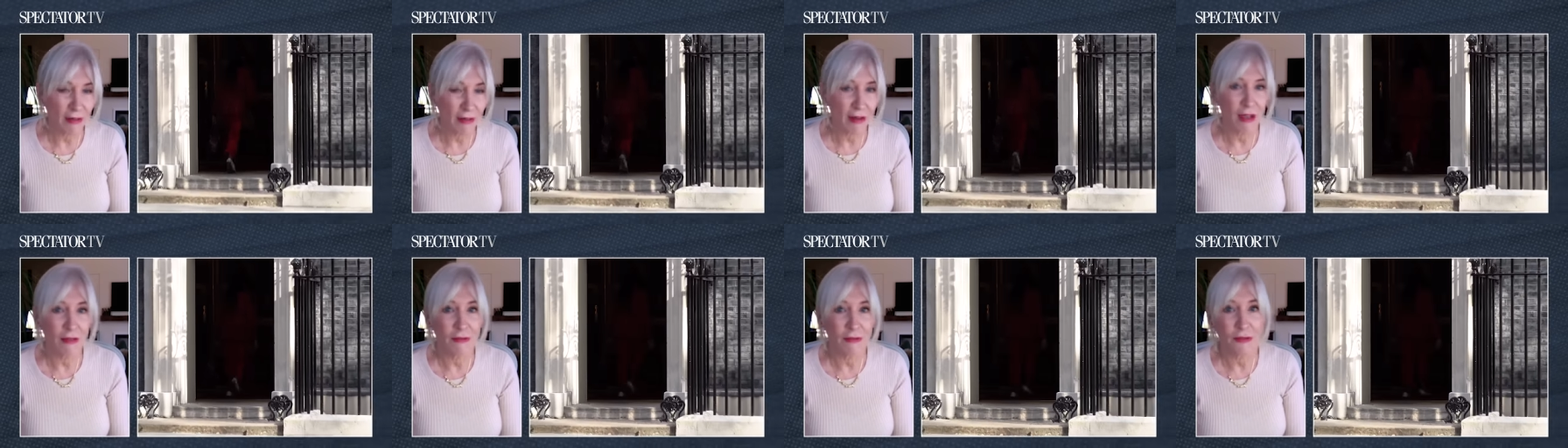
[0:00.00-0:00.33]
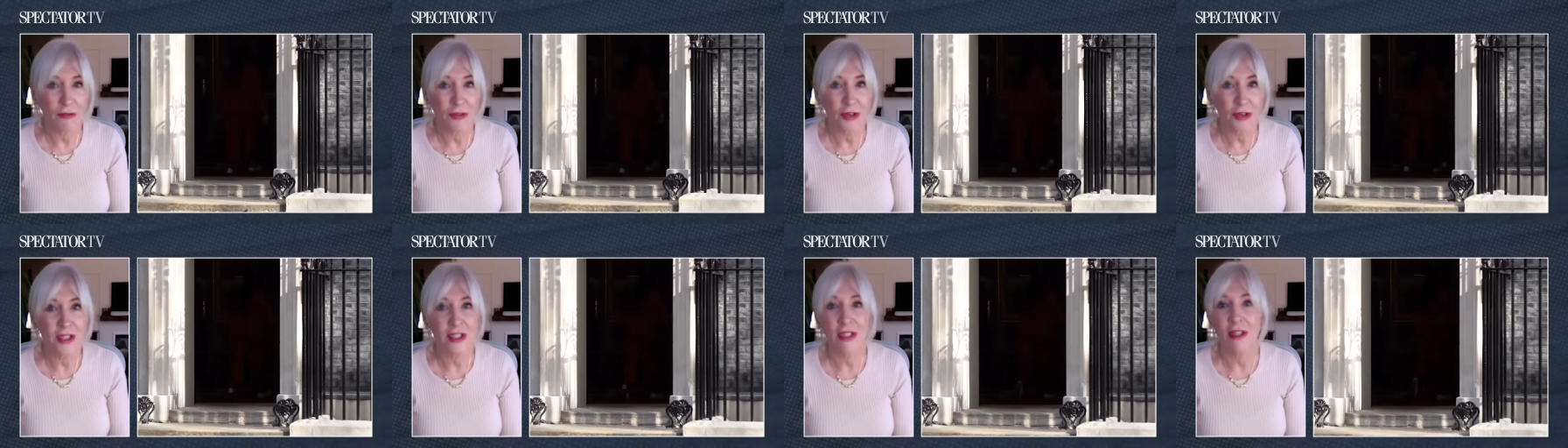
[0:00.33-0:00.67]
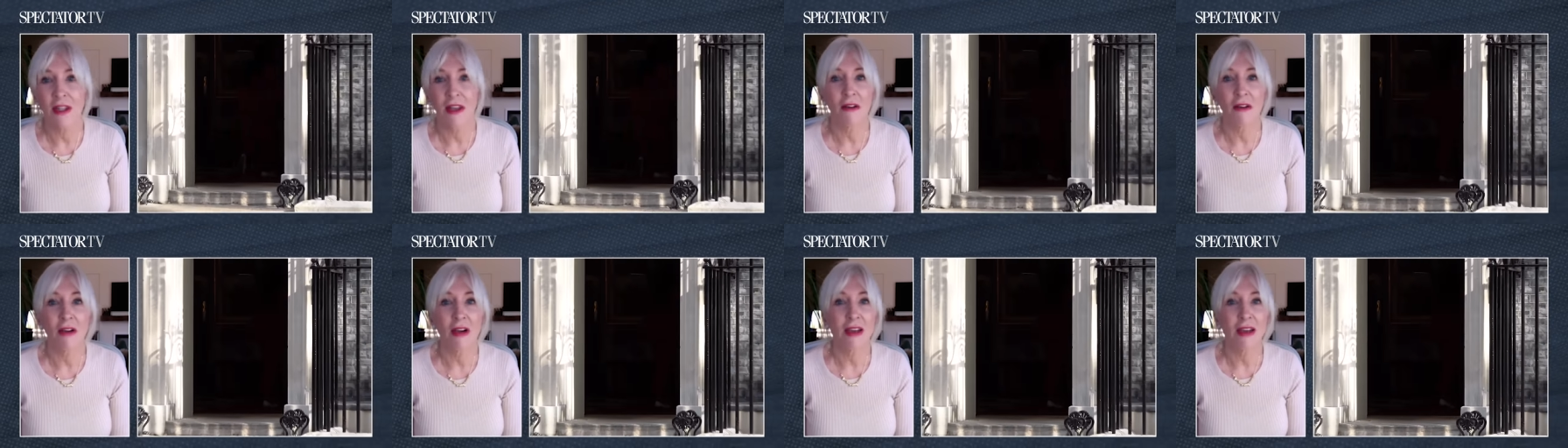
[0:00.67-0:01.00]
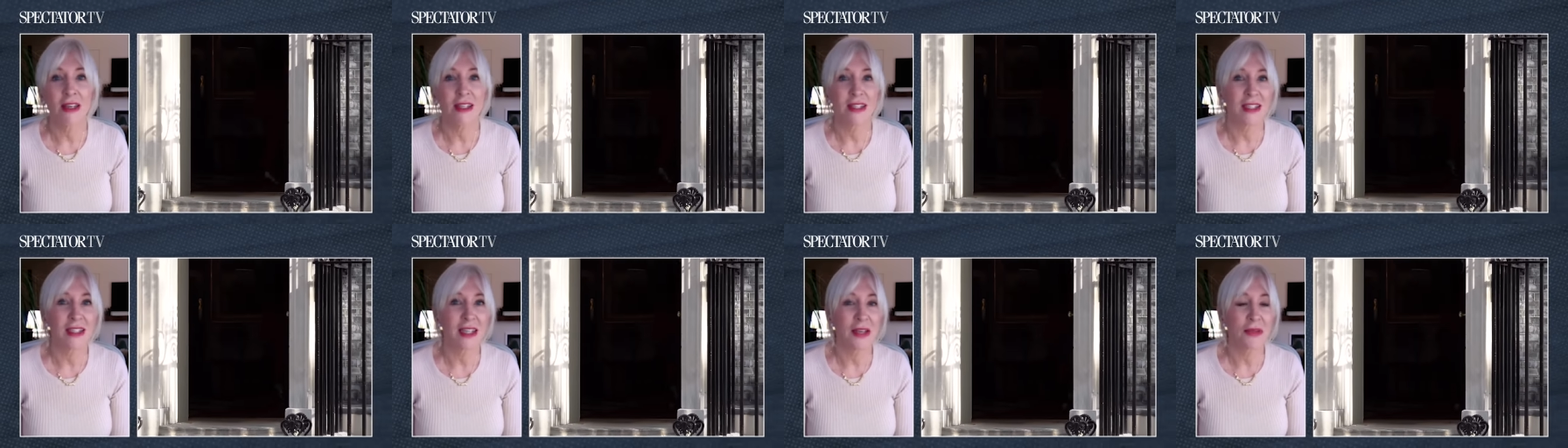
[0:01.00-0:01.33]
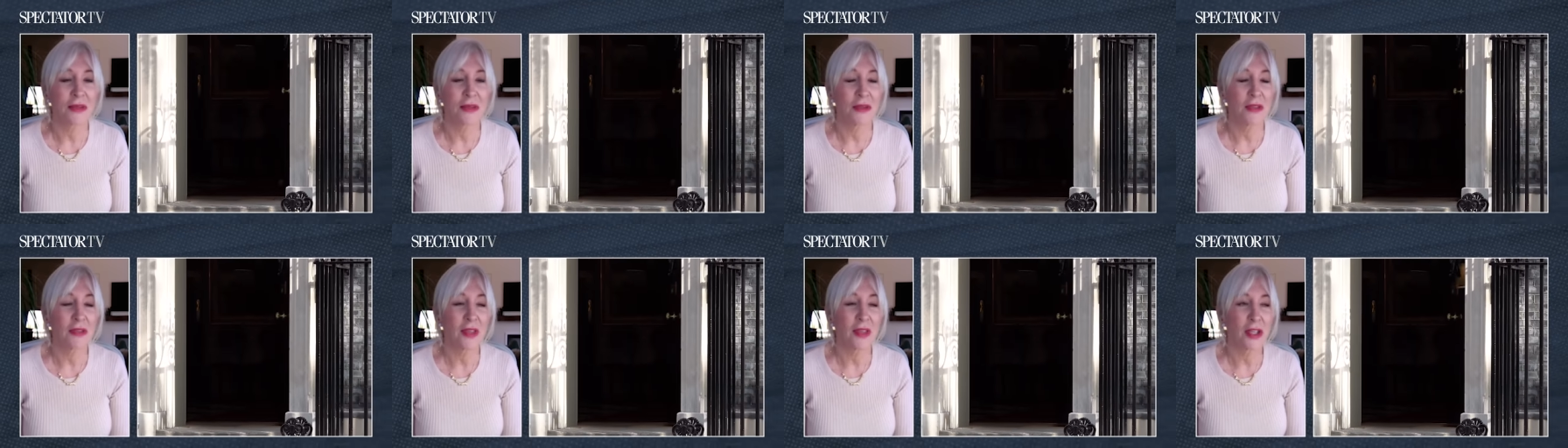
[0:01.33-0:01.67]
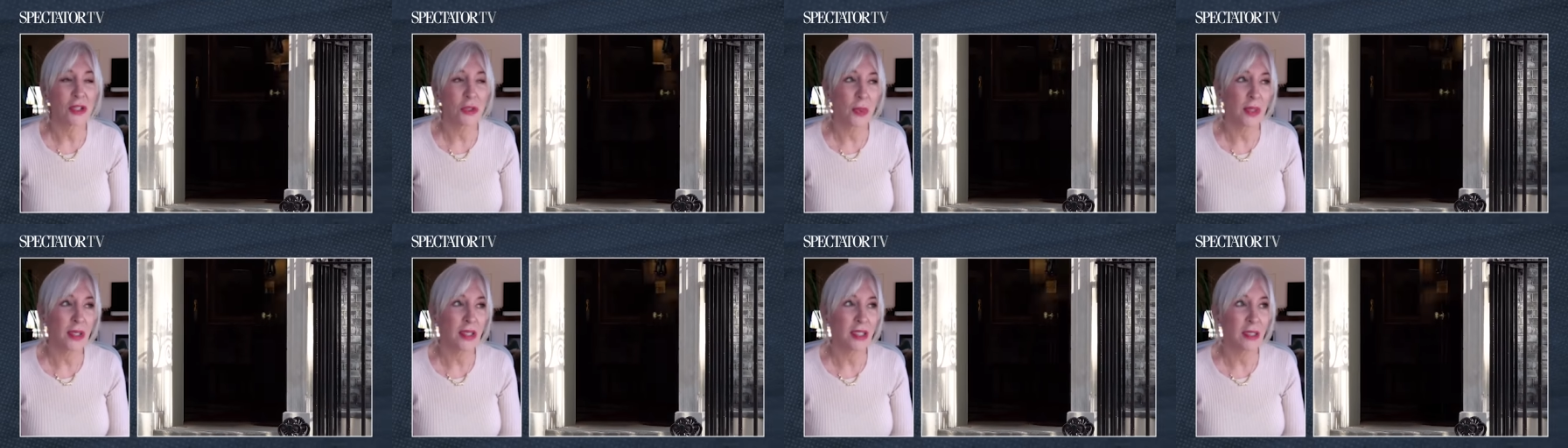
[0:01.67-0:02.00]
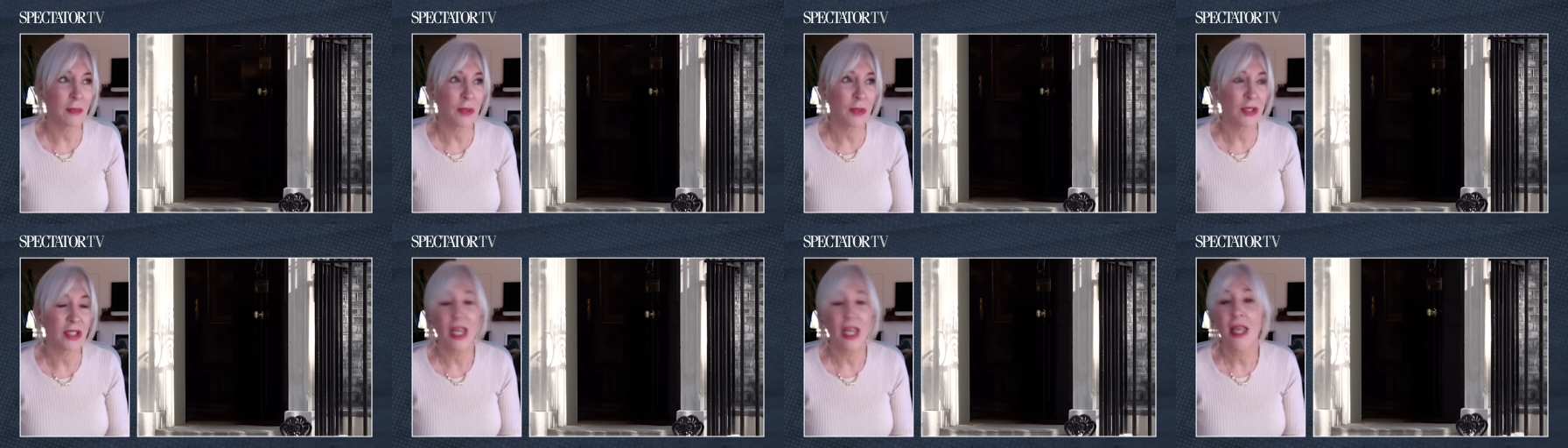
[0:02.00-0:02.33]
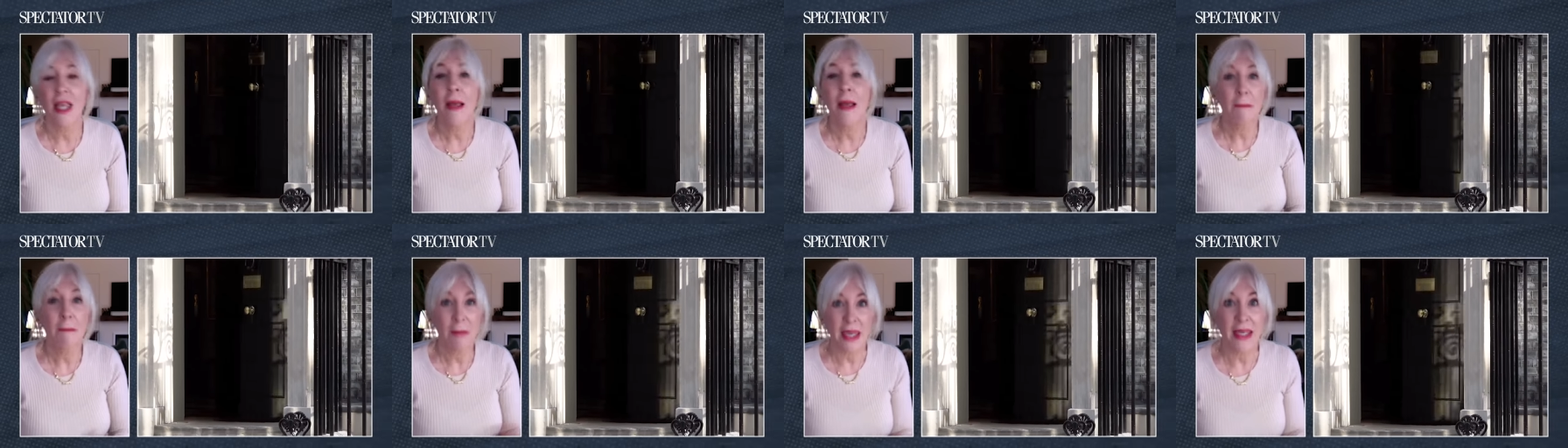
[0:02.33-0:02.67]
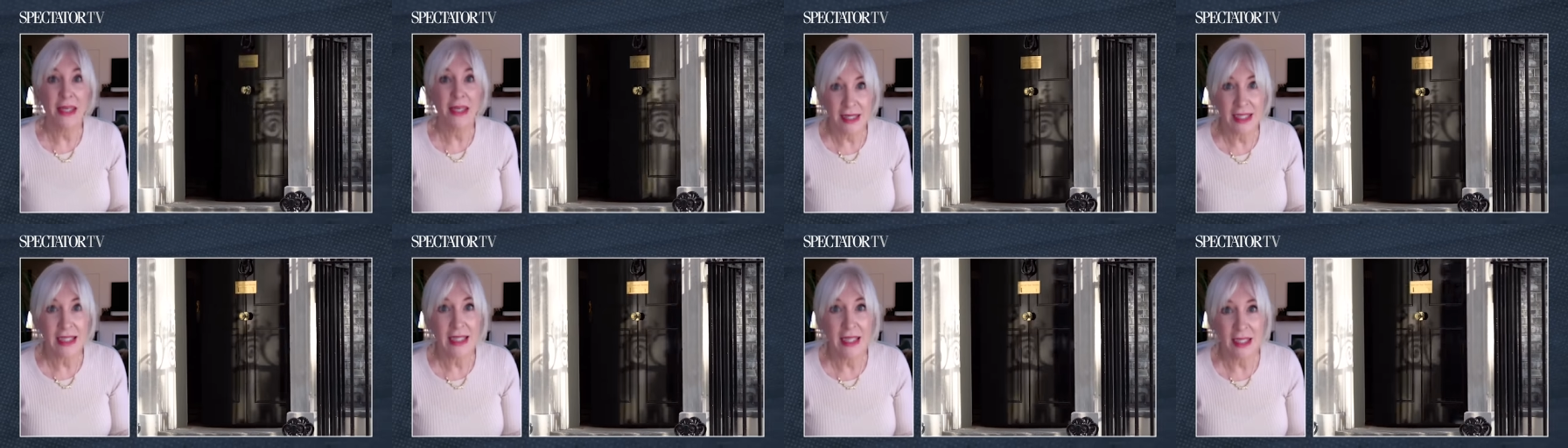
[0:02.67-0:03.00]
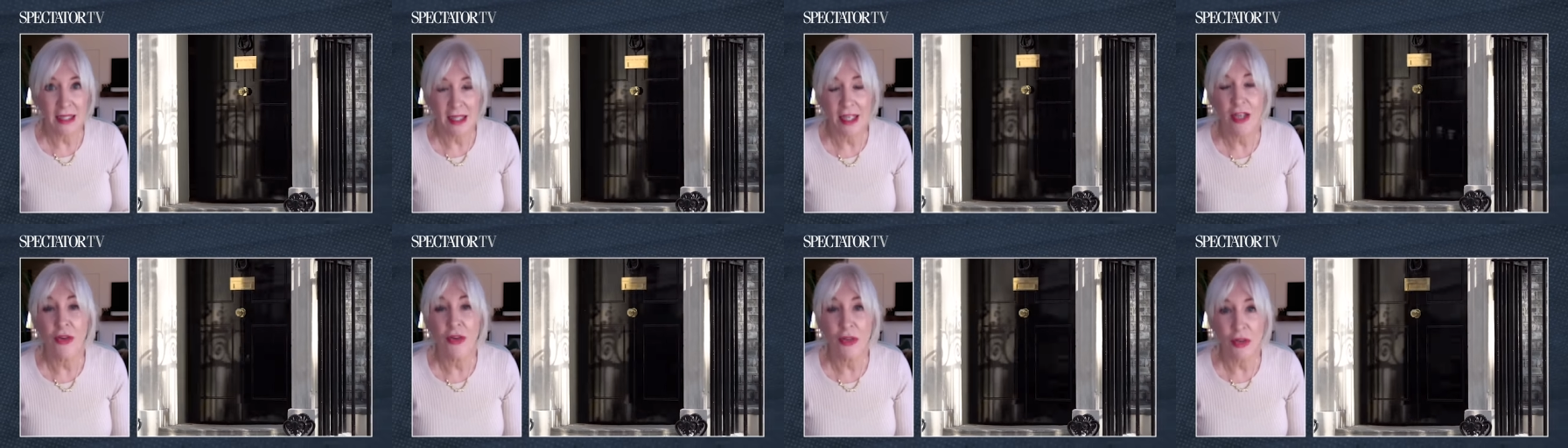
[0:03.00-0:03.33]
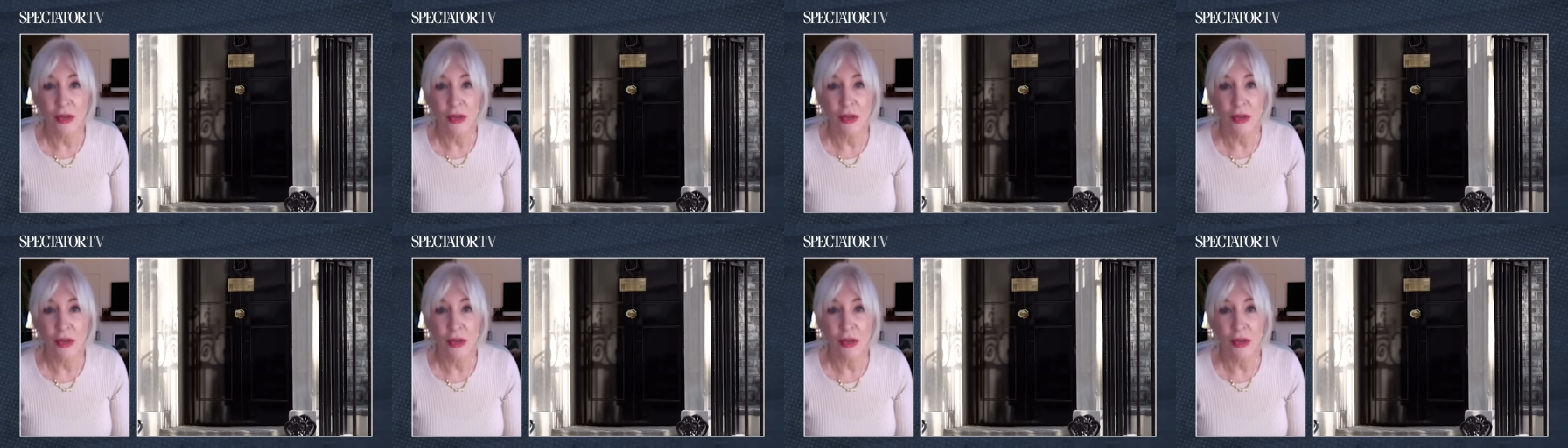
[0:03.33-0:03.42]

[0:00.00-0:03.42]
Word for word: in front of their eyes now that they're 20 points. Basically, they got